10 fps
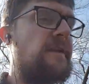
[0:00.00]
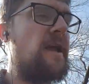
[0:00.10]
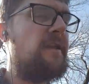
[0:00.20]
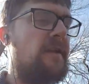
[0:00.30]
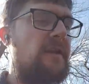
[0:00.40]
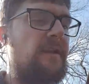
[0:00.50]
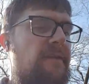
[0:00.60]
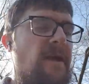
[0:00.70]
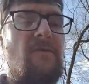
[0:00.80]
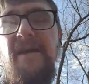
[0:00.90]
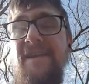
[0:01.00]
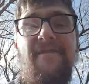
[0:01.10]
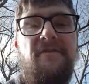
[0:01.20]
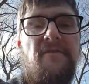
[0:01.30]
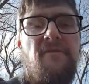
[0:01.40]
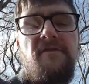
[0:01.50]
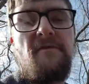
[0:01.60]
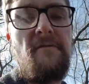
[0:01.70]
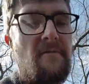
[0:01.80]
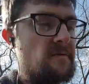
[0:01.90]
technically they were innocents,
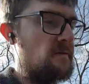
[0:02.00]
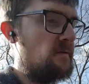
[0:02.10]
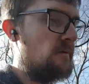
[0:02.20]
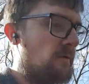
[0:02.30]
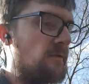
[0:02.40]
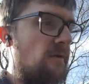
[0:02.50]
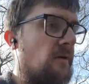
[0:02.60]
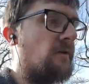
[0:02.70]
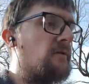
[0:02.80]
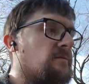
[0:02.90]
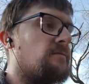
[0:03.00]
so